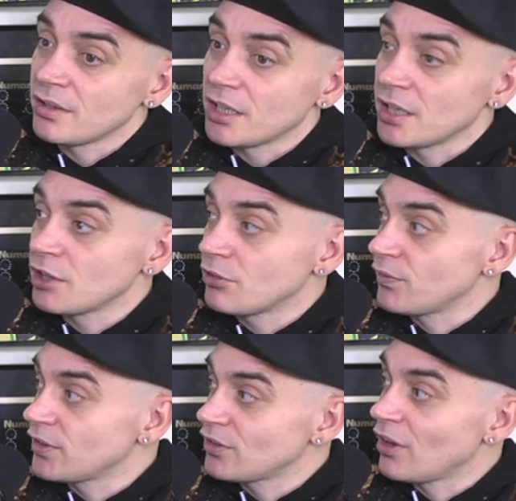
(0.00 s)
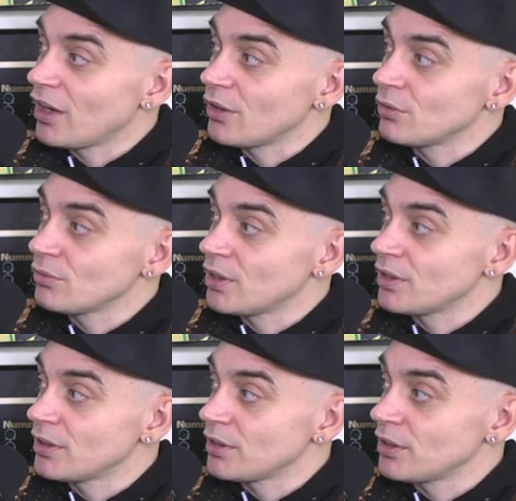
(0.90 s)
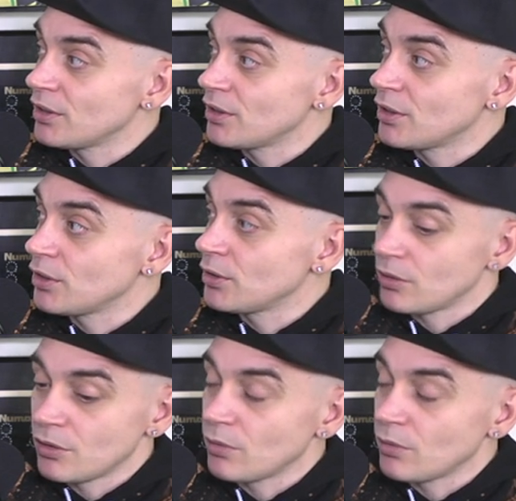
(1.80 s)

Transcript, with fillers: the calligraphy style that yeah yeah you know, yeah